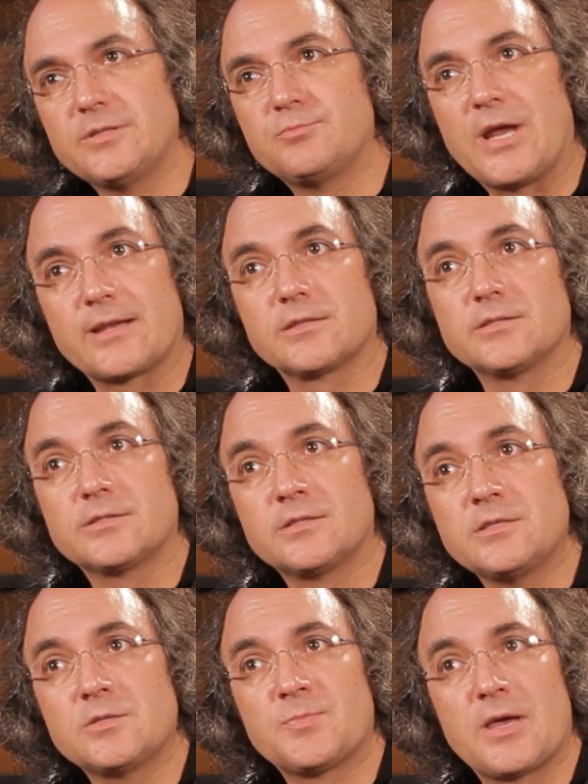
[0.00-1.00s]
practice
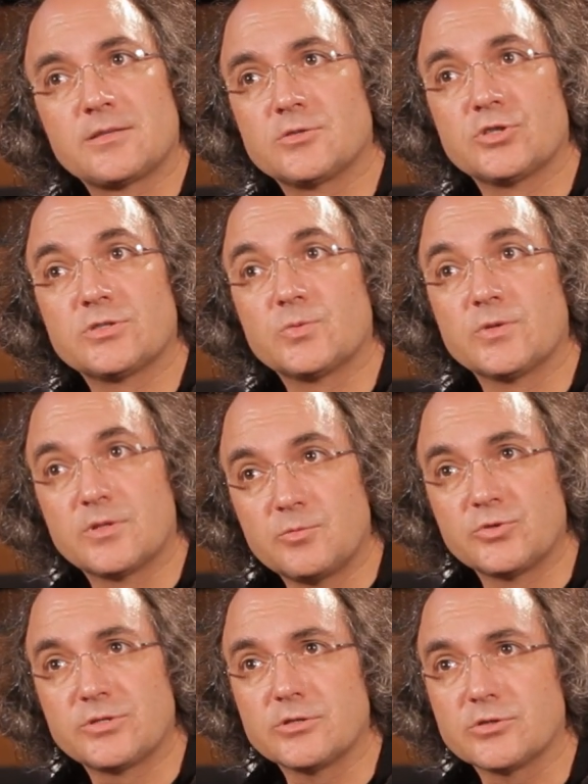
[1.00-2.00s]
these passages with the
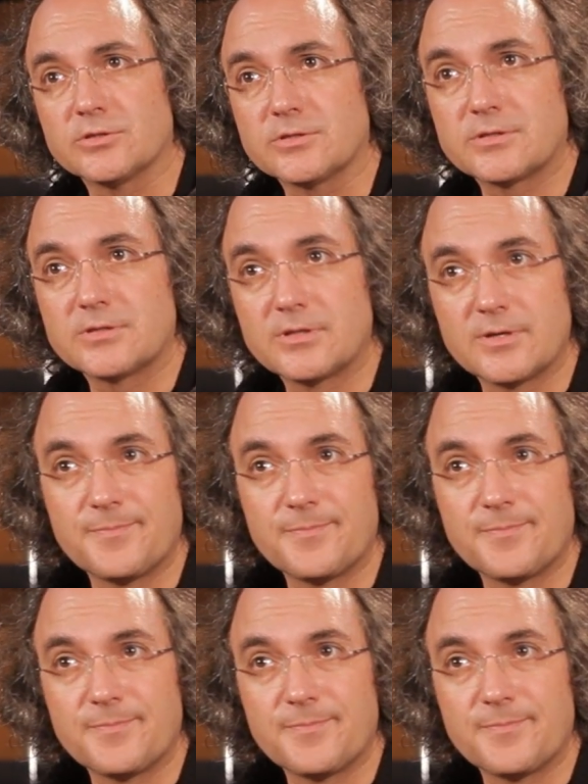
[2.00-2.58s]
musicians.